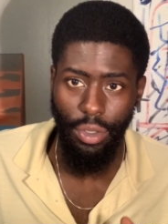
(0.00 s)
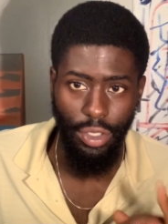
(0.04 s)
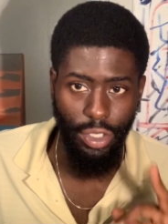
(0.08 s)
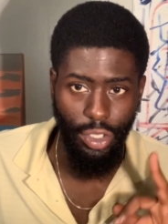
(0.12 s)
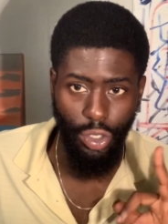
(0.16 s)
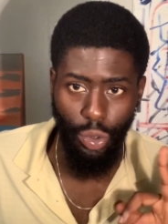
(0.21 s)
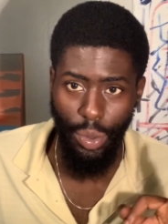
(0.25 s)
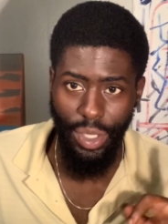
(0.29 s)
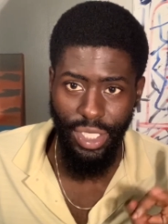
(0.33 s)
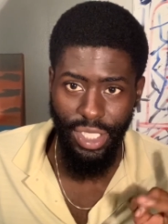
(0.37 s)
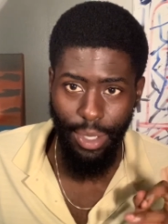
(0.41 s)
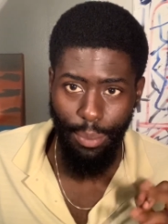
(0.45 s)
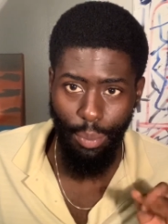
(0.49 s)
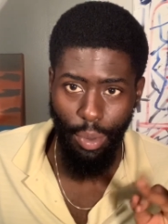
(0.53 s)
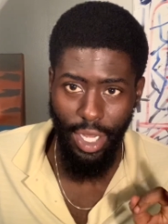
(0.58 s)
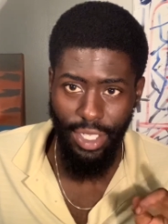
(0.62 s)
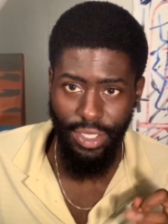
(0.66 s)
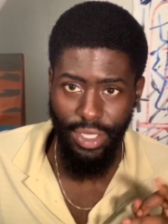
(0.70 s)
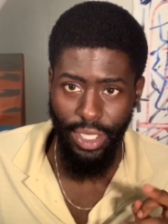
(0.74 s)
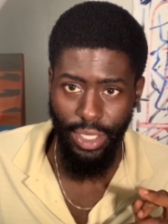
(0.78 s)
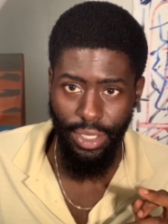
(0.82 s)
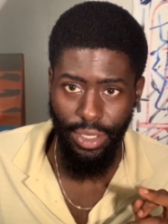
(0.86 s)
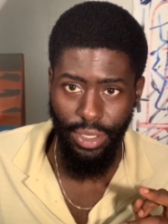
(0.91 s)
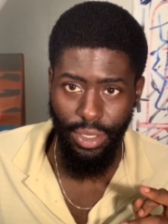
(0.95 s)
It's a 3-step
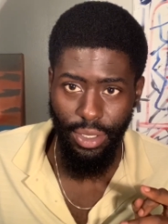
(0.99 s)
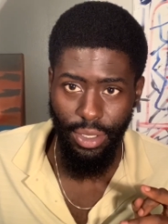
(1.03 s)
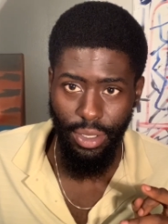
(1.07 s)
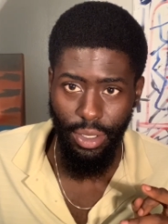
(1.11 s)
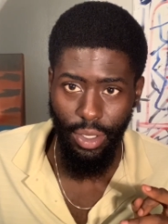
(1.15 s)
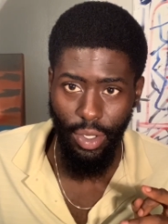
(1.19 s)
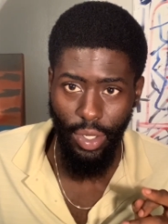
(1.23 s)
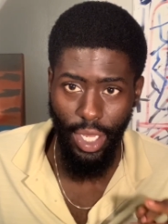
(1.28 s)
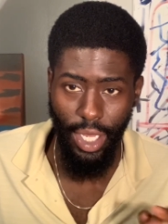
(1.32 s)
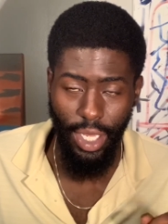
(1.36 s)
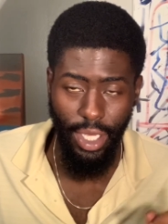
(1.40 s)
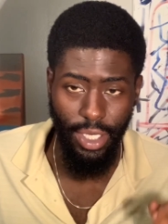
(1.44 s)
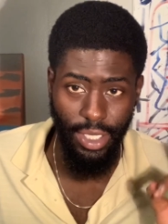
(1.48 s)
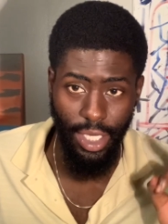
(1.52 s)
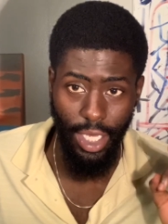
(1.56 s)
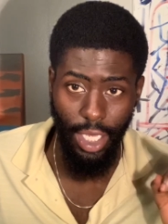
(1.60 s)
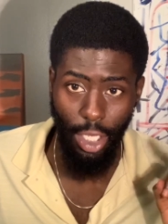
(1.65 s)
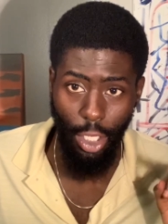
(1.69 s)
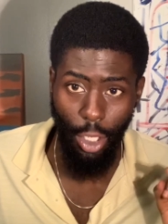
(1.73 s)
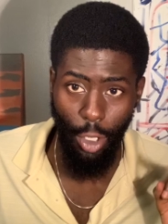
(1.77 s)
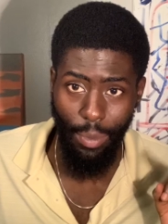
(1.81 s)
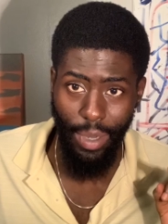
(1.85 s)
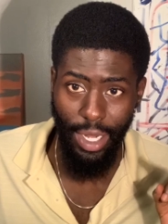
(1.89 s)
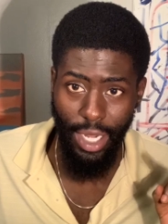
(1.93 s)
process. Okay, it's like,
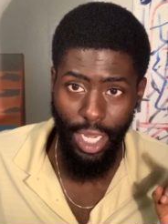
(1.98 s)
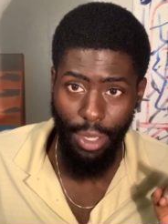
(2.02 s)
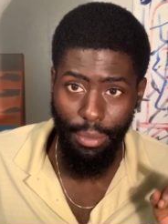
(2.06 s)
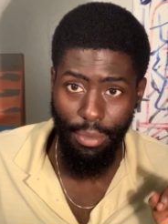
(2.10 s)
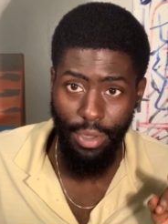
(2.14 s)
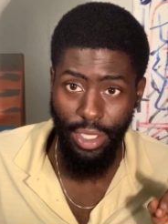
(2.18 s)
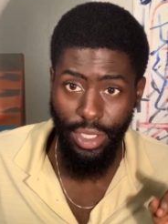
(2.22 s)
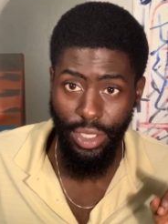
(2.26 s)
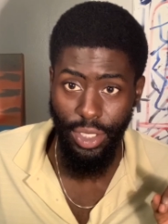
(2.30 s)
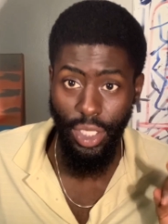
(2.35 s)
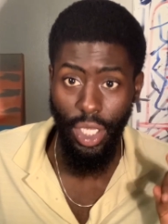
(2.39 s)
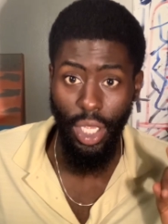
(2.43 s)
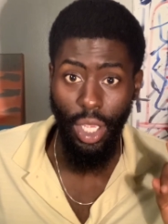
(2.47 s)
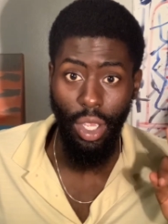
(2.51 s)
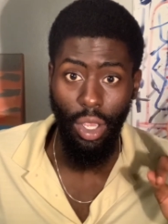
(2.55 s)
hello, my name is.